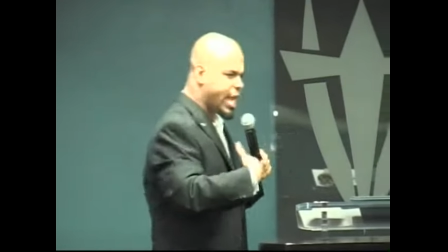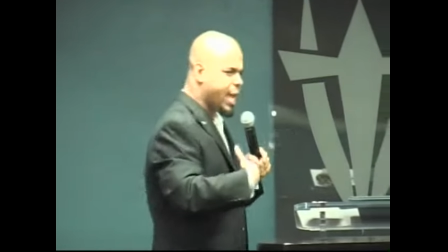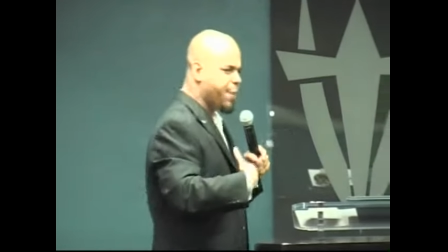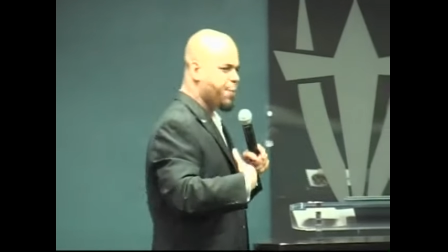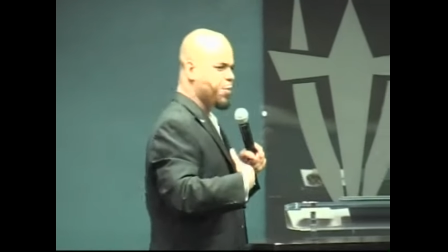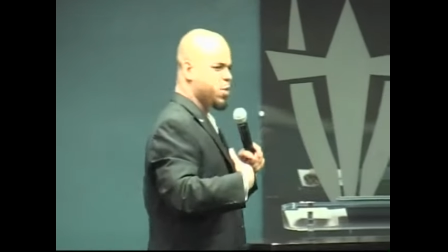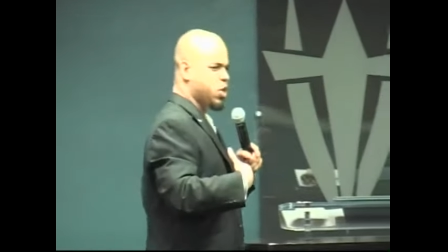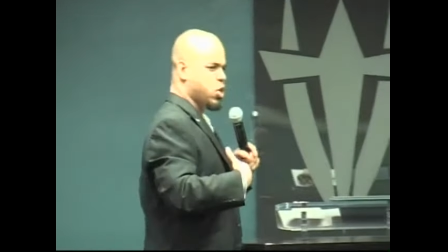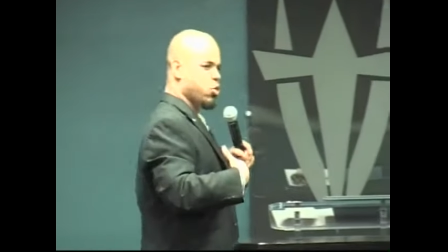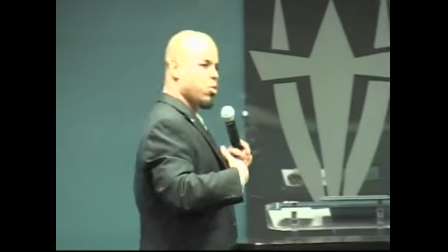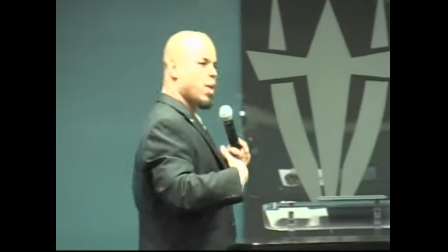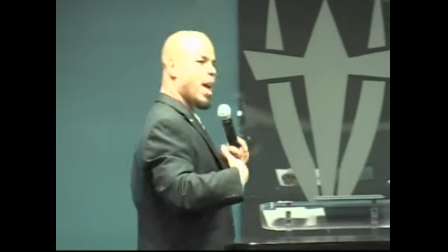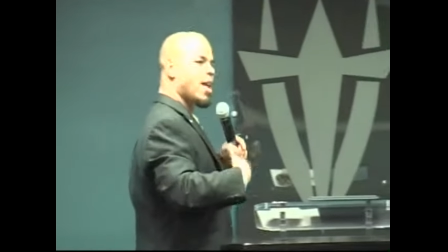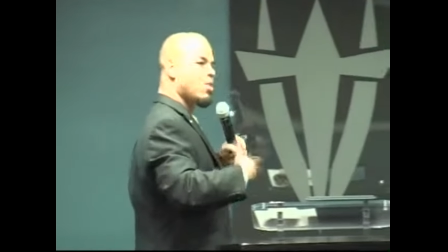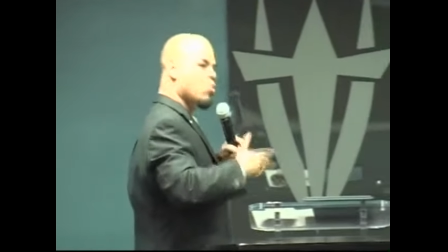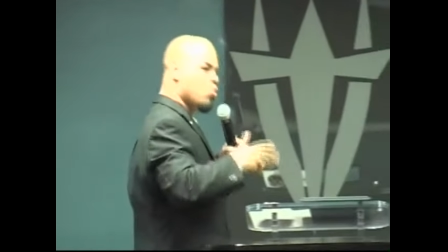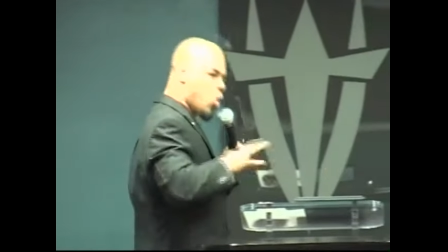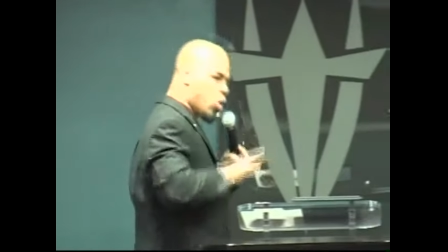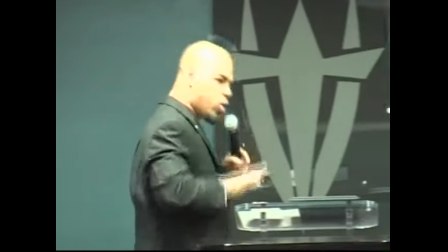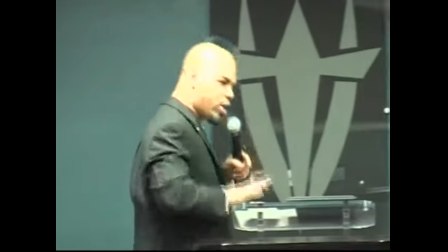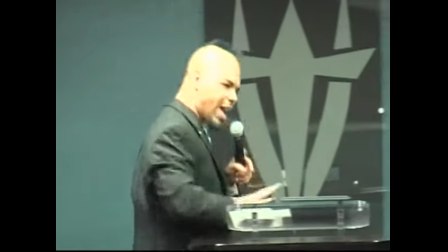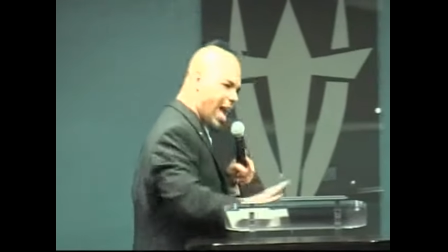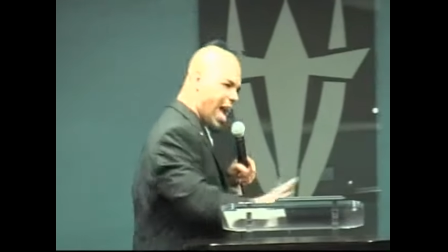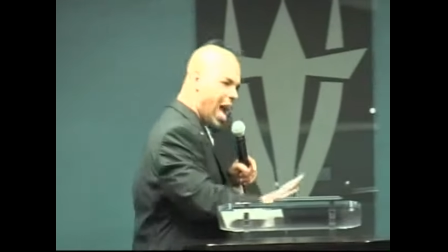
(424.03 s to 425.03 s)
in you and
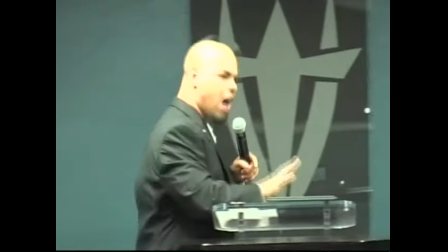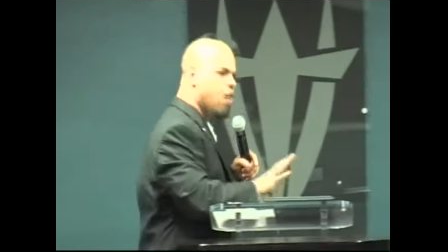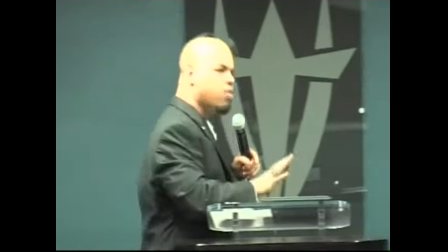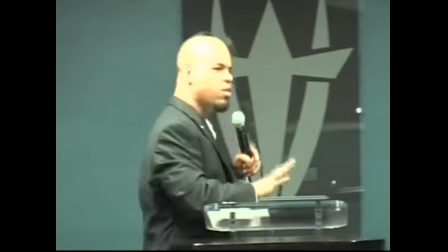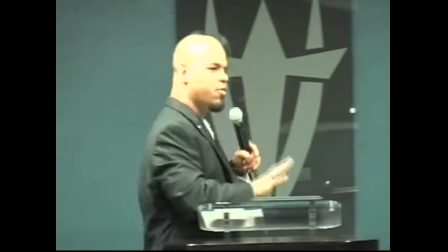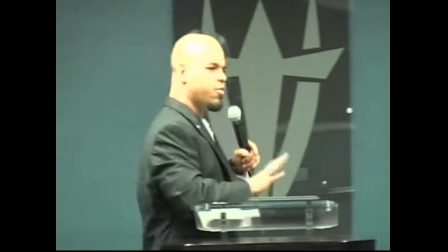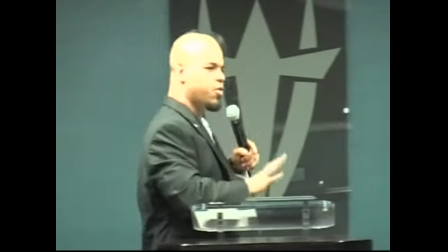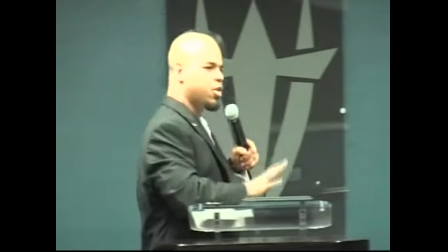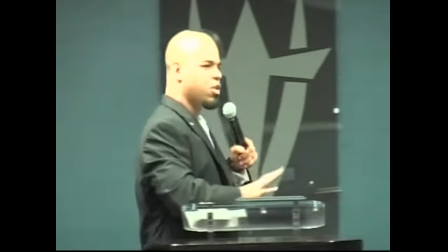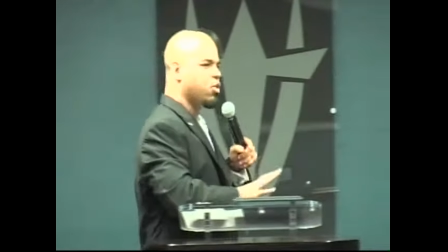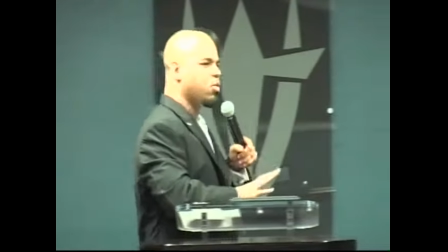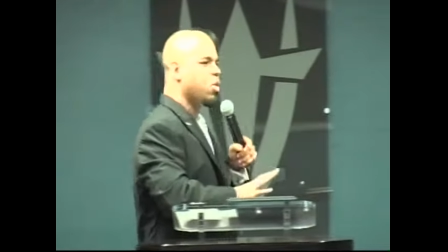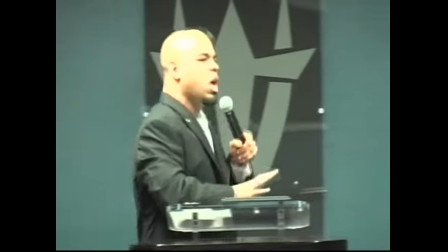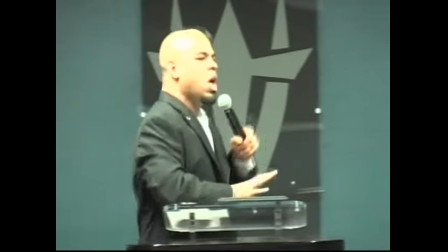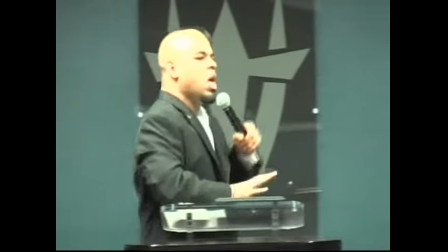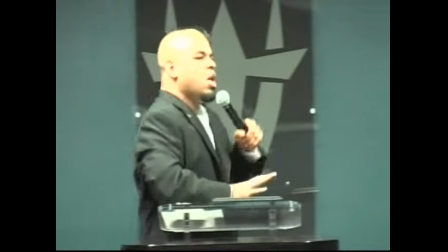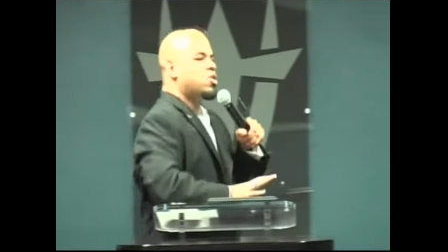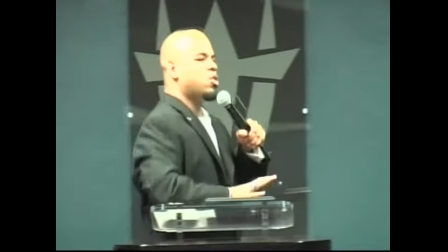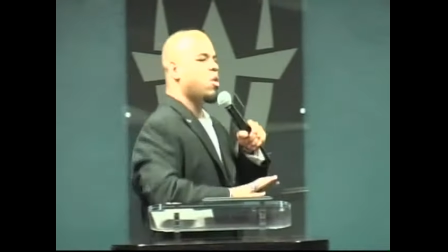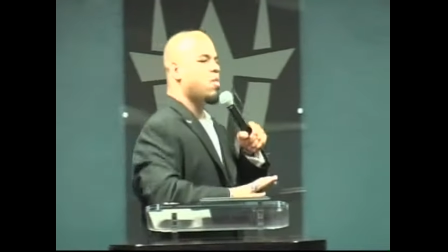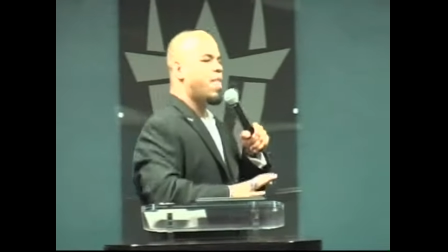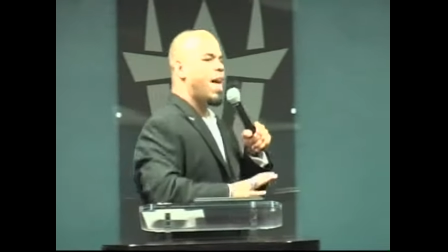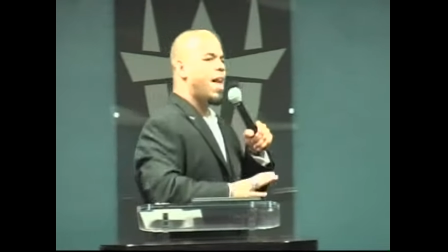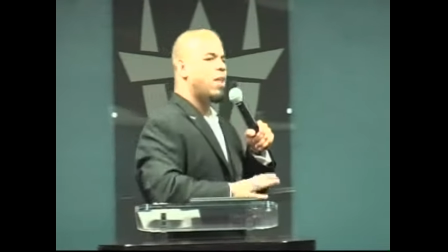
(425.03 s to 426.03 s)
work out of you
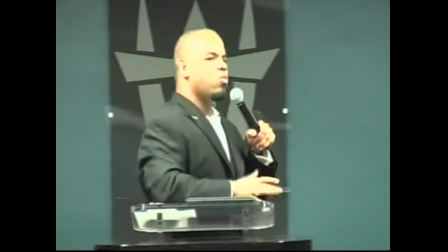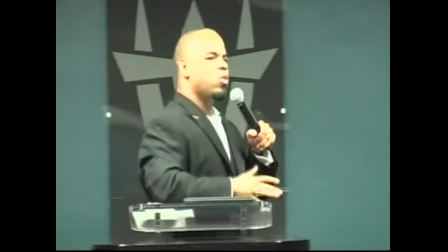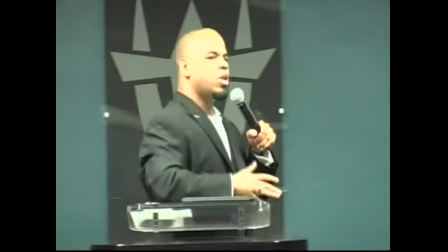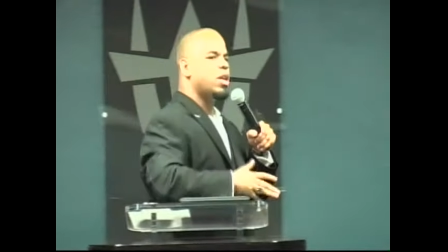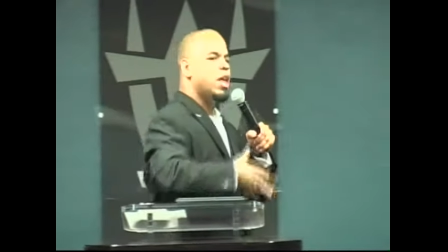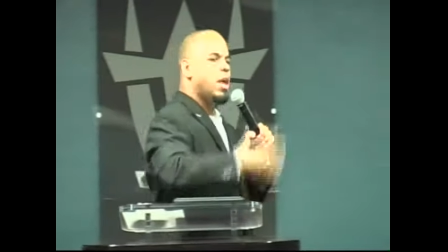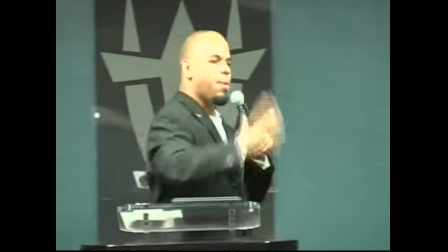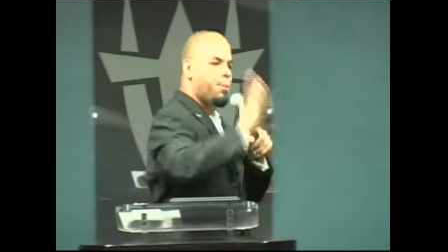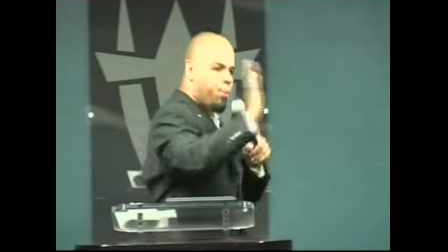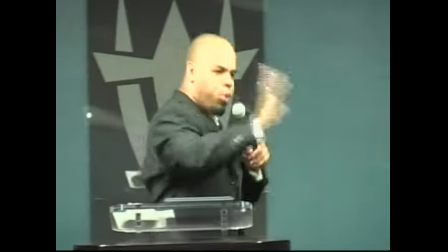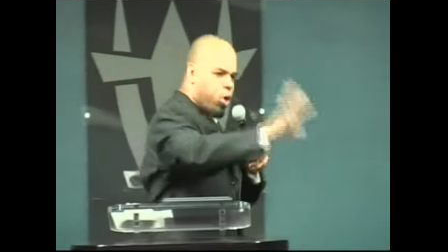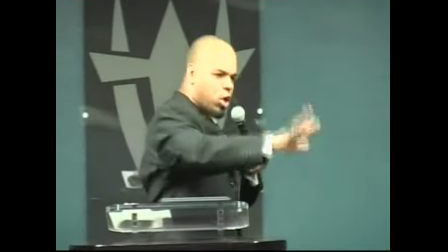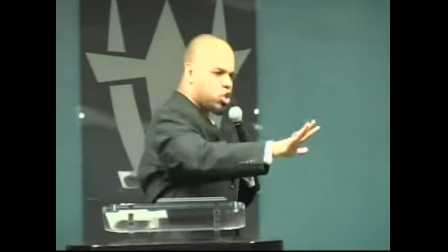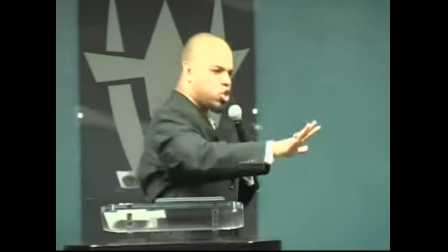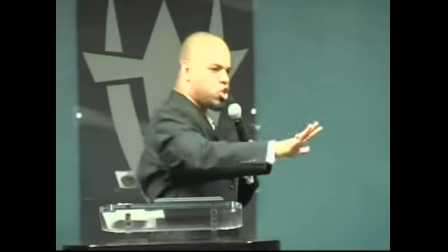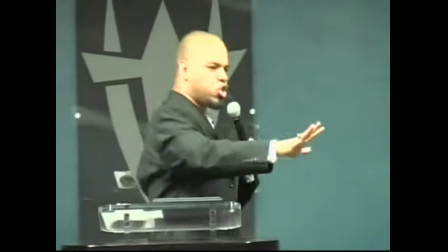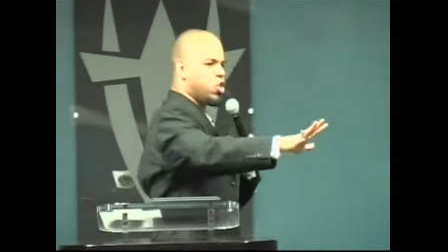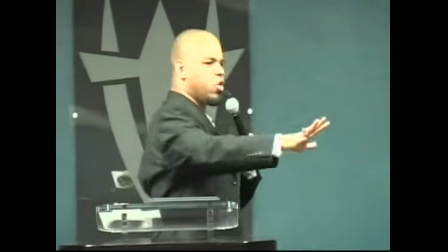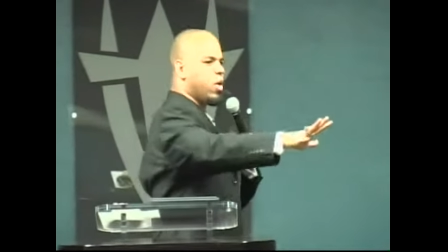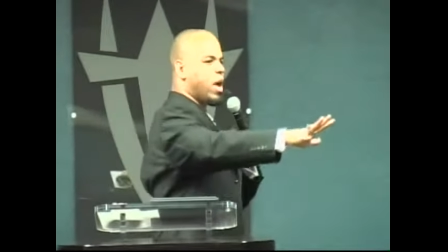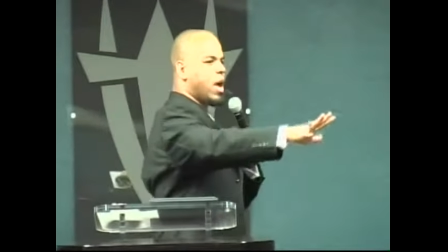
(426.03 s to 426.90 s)
so that when He puts you